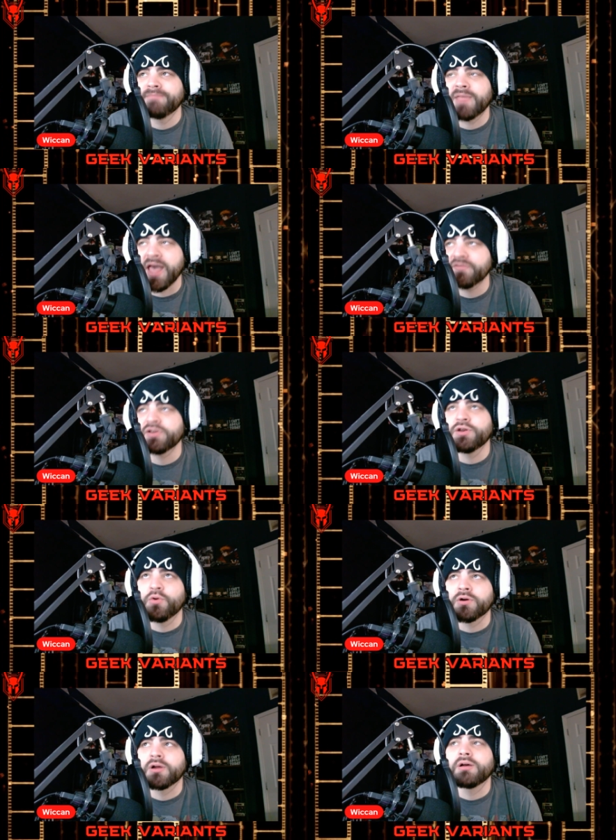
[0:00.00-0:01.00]

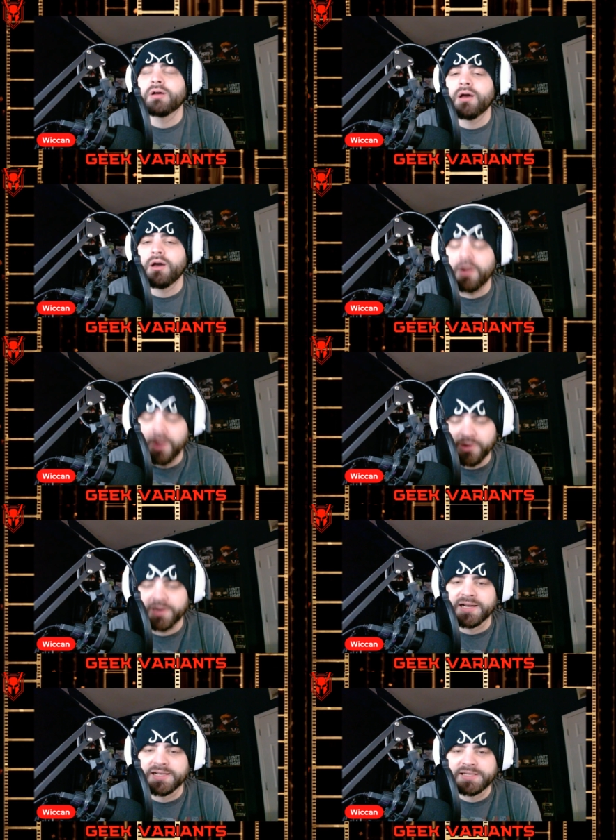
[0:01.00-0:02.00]
Evanora
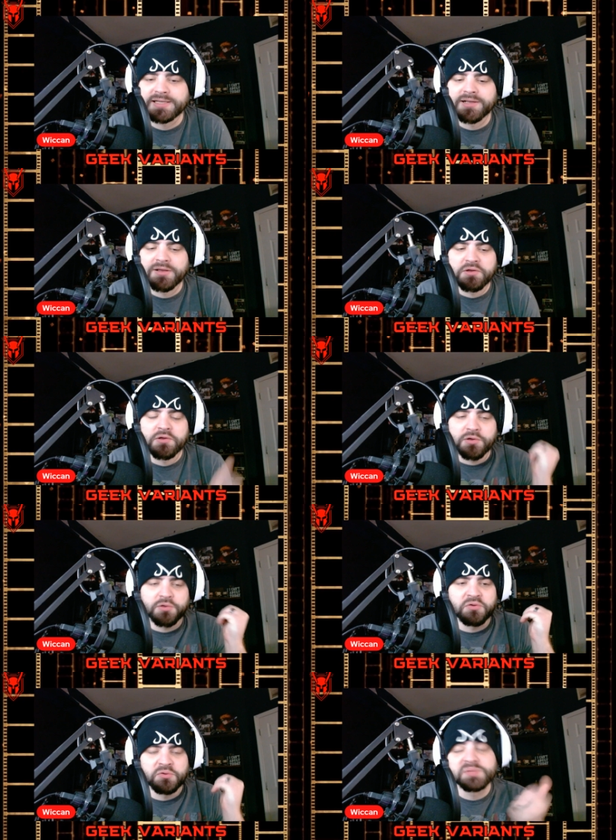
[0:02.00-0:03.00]
Harkness,
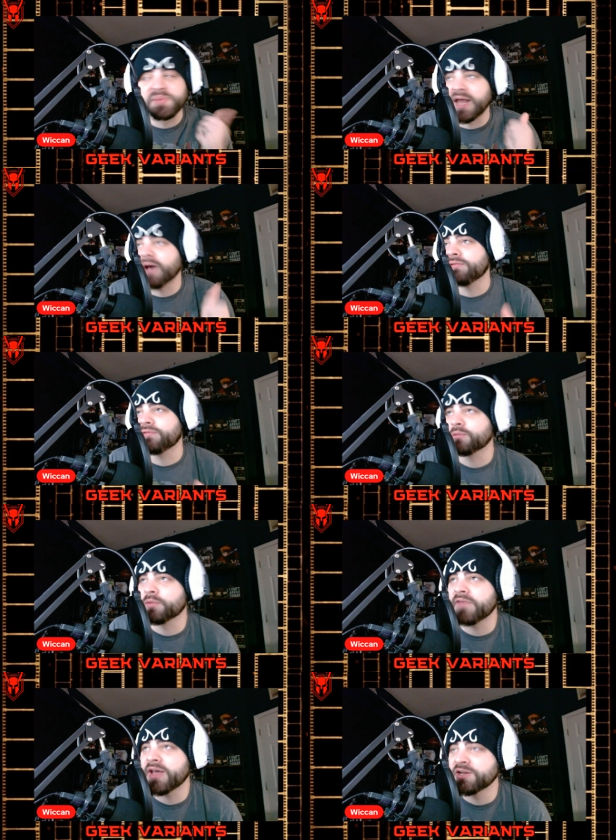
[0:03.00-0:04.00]
who has been out for
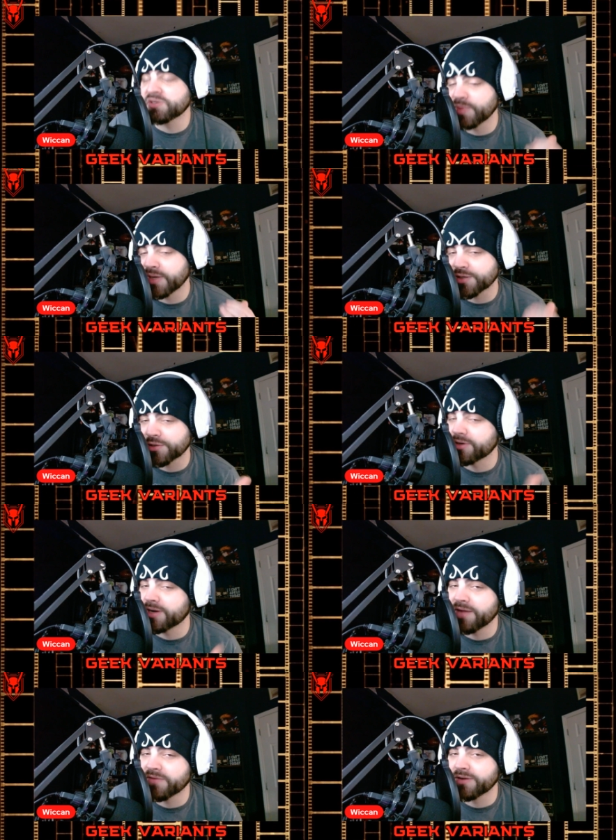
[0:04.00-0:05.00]
revenge because her
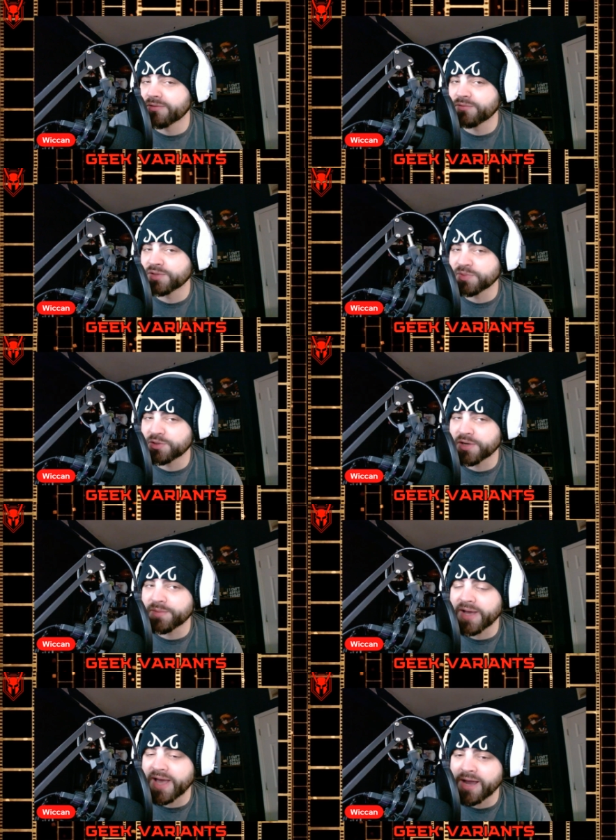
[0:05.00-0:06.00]
coven was betrayed
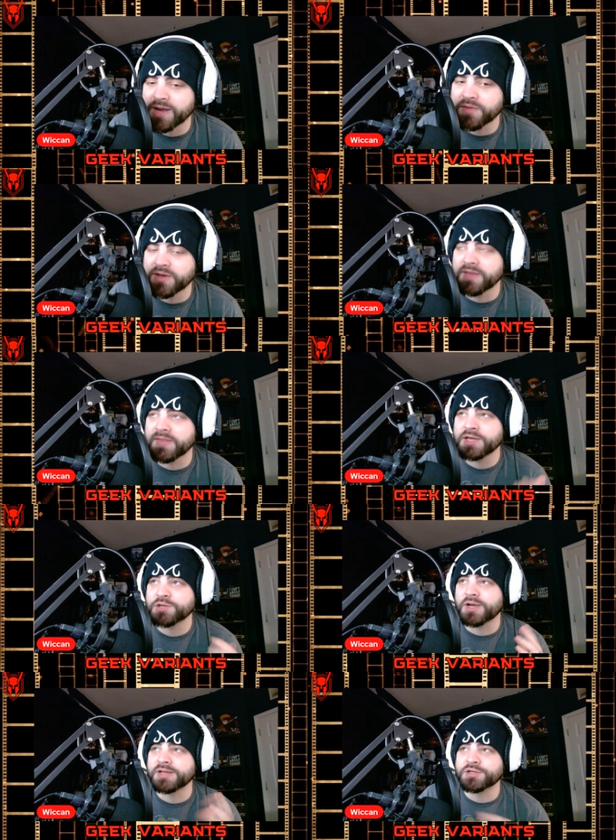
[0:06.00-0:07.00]
by Agatha and they
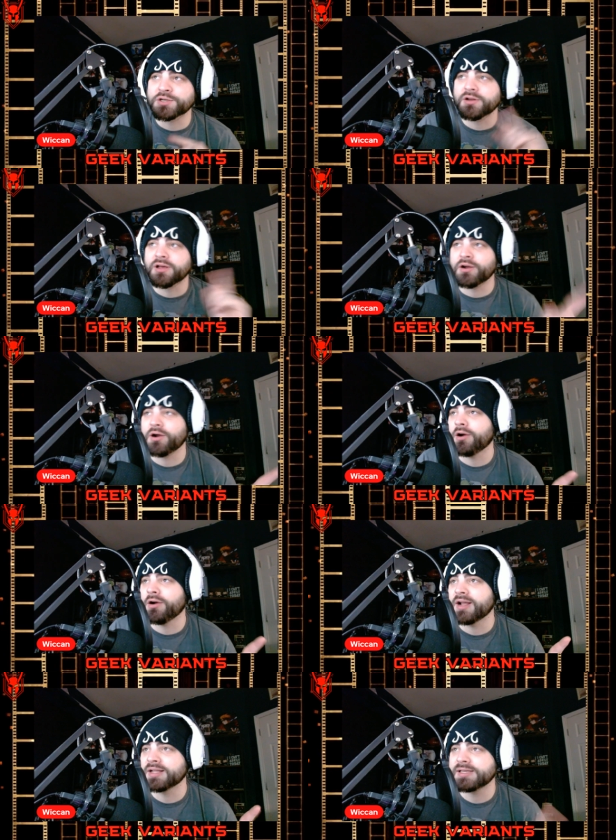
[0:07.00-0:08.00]
tried to turn on
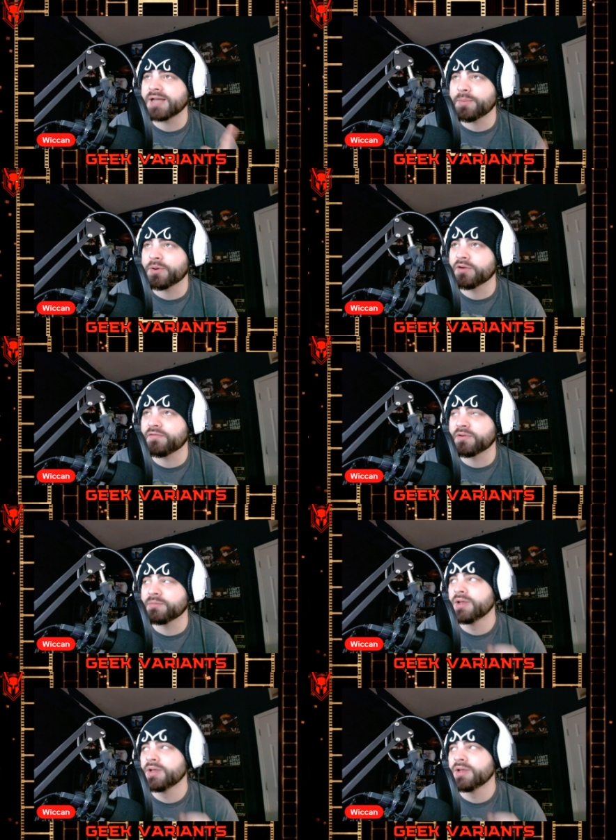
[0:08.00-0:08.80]
her and stop her from,